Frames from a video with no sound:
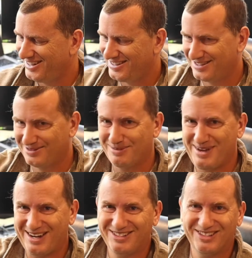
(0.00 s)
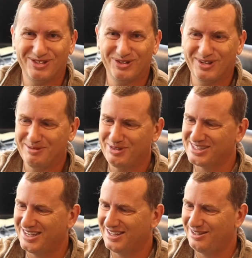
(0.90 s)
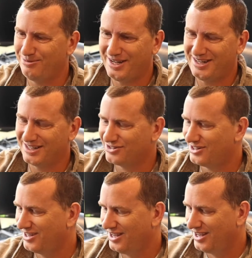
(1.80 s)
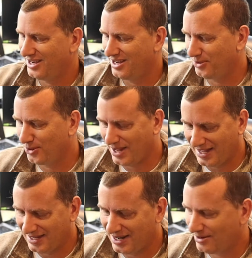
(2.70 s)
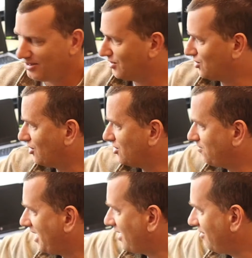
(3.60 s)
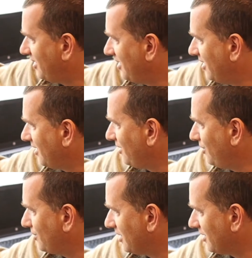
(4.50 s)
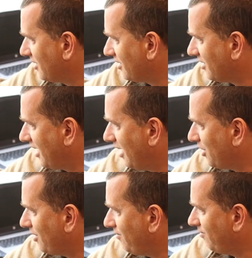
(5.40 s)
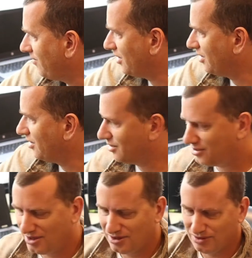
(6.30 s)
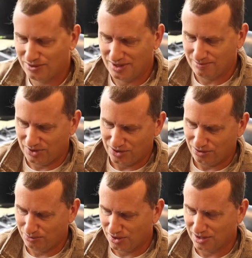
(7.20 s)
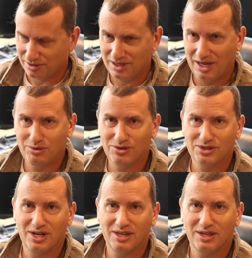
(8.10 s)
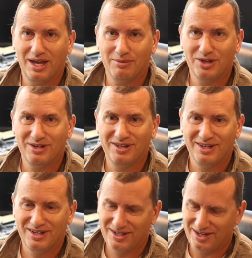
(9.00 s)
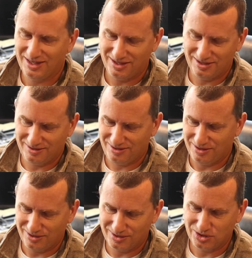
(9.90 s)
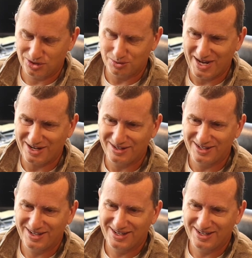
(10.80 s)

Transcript: This is what the battery charger looks like. You buy it extra. You can, however, charge a battery using the camera. So you plug a cable on the side of the camera, and then you can charge your battery.